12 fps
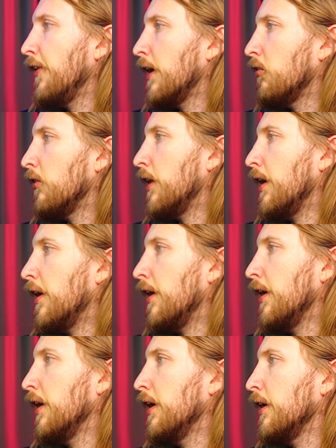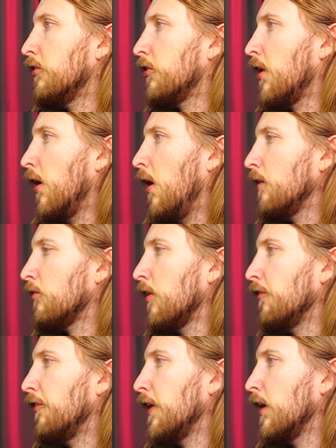I think it's in here. It's called
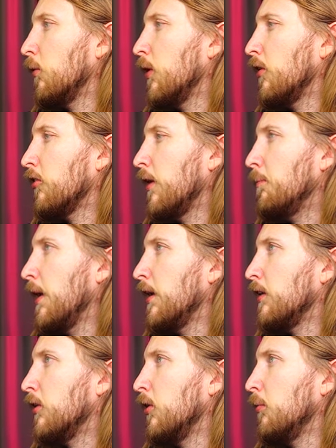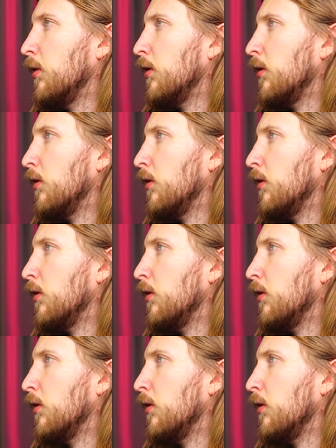something. What is it? Impending Doom?